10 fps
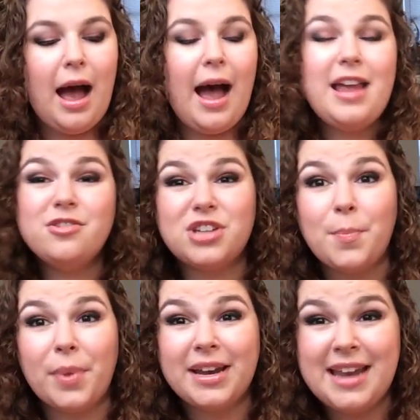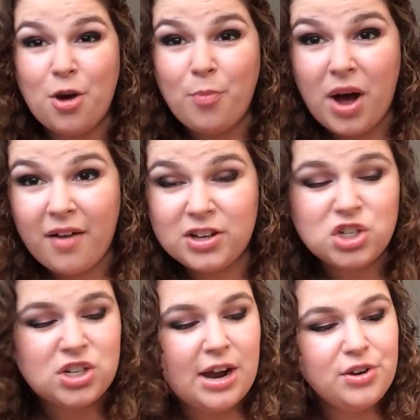I used up a nail
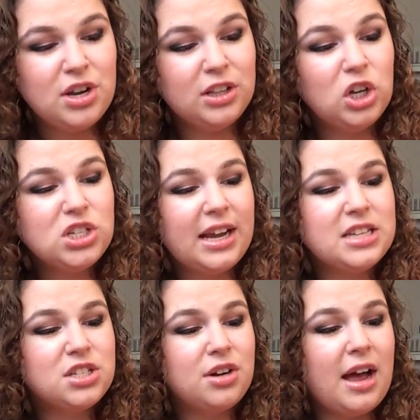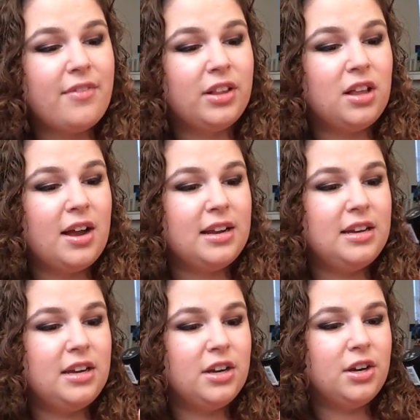polish. Now, it looks like I still have a lot
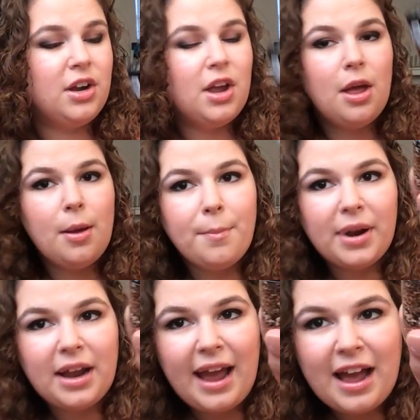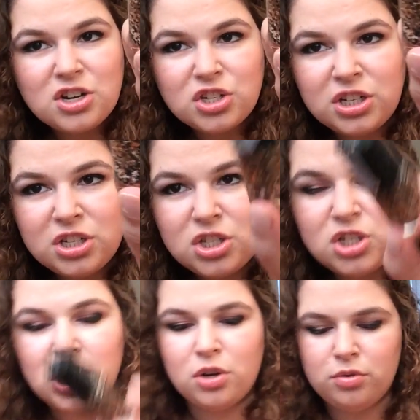in here, but I actually
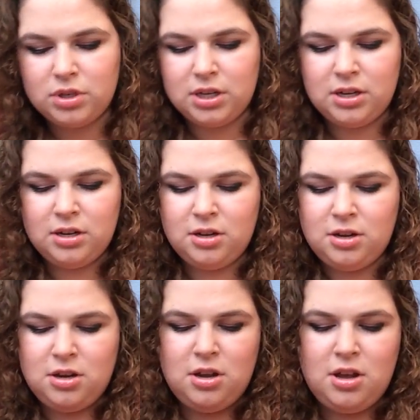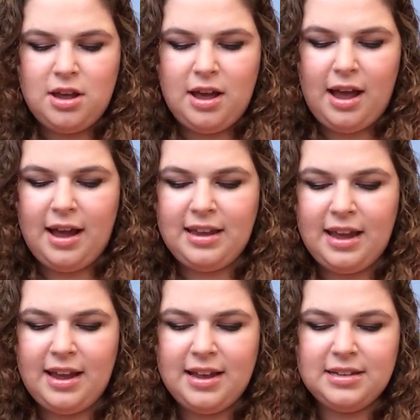don't. I
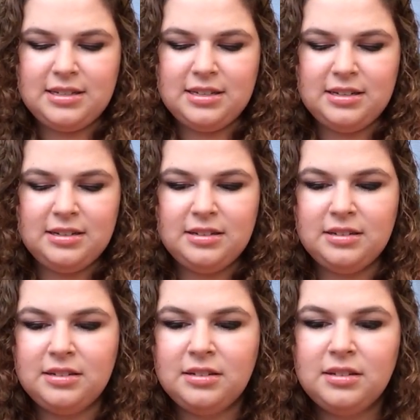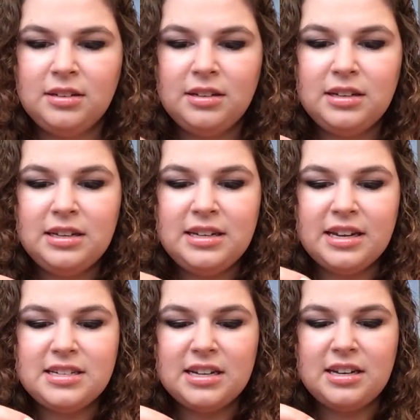can't
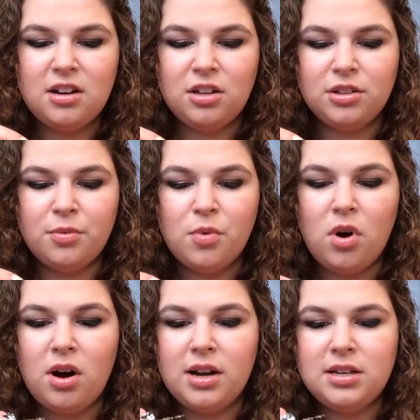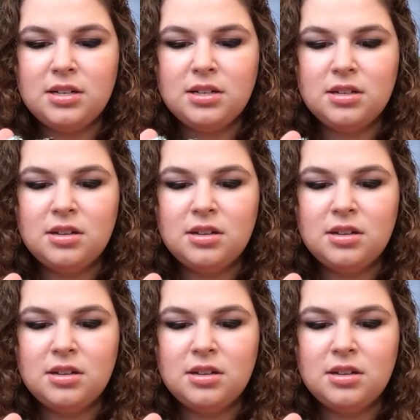get any on the wand.